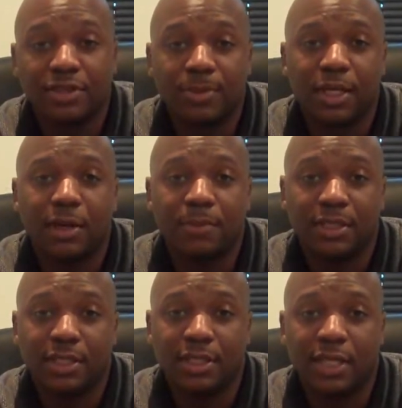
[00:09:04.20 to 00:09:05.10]
management
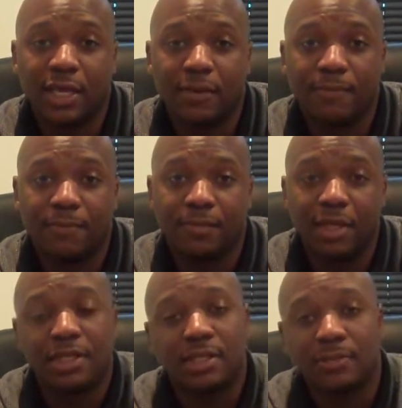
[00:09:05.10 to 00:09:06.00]
companies in the town?
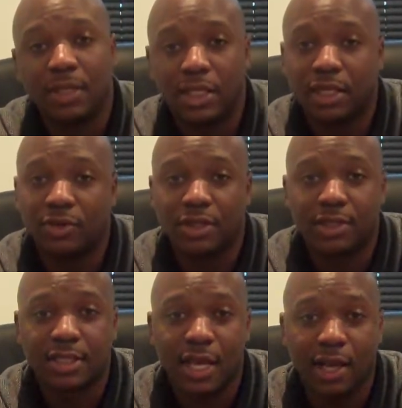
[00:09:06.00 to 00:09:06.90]
And this is me again on
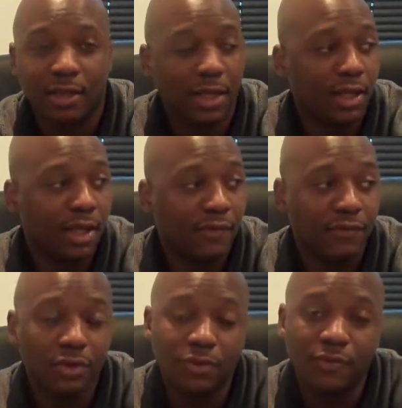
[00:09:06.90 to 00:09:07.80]
your side.
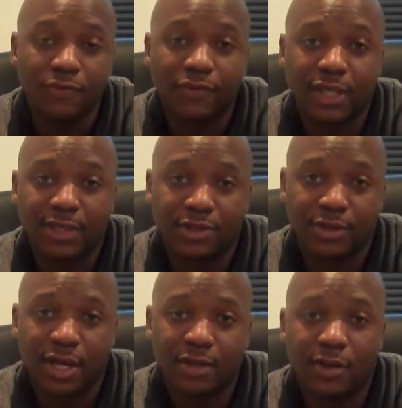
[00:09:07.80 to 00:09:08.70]
If you feel like
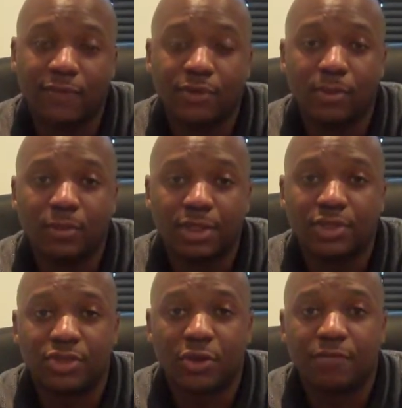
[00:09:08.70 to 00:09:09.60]
you're not comfortable with
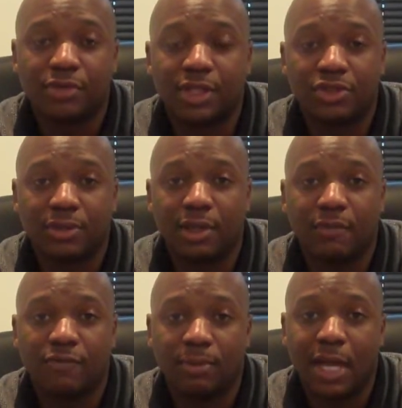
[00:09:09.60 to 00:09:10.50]
the service that you're
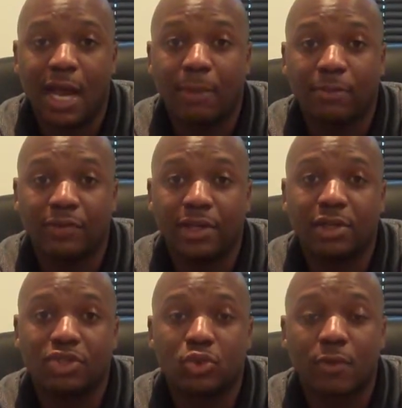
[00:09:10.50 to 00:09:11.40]
getting from the
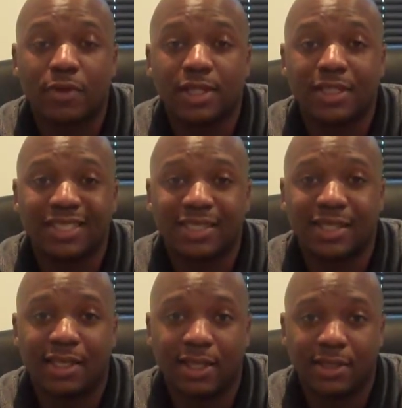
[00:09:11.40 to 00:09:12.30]
operator that you originally
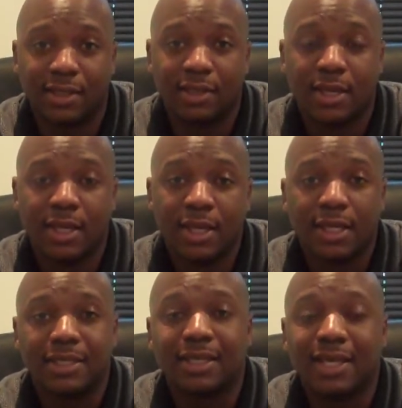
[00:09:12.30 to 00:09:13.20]
selected,
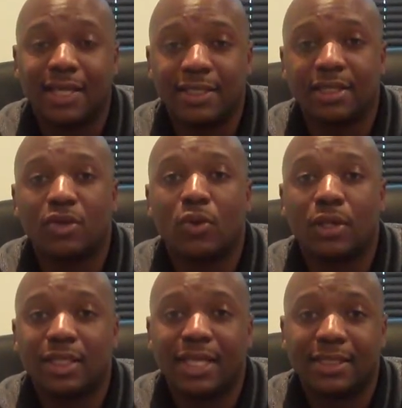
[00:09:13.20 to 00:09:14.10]
it's a good idea to
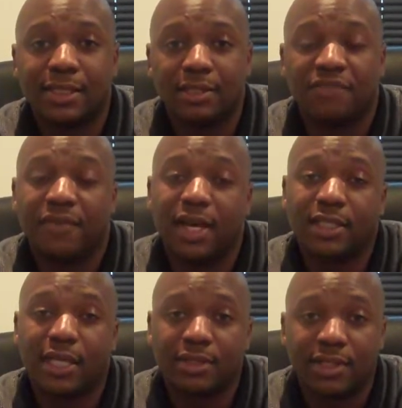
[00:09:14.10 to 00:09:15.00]
go on in that state to
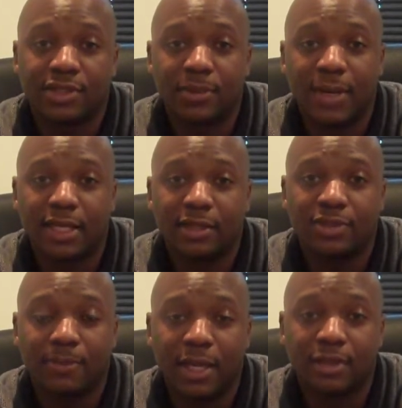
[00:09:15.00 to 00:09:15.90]
find out, is there somebody
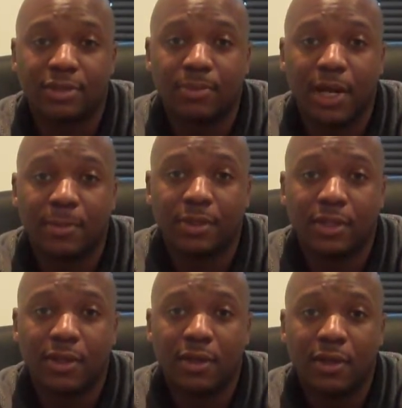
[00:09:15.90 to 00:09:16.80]
else to manage the property?
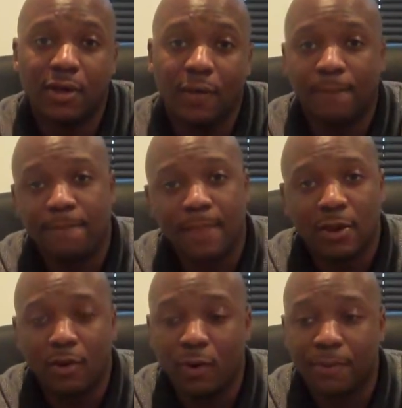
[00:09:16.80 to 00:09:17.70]

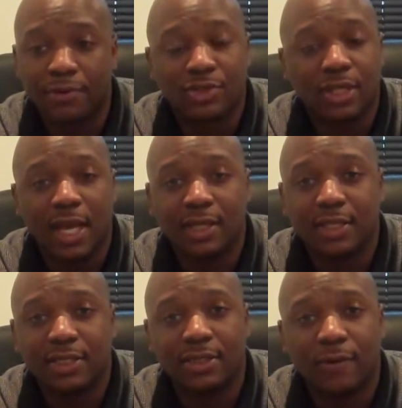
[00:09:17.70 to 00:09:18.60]
All
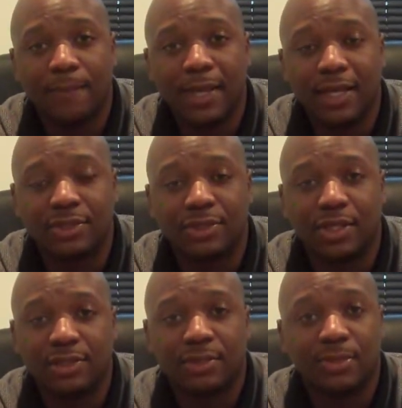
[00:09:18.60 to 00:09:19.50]
personalities don't
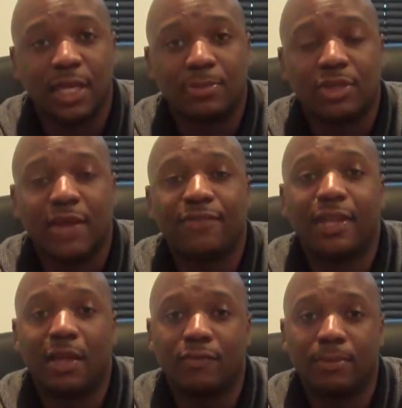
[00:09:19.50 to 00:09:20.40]
match, and sometimes you have
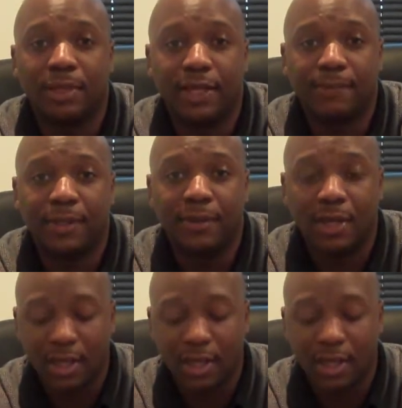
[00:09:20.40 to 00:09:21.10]
to have a plan B.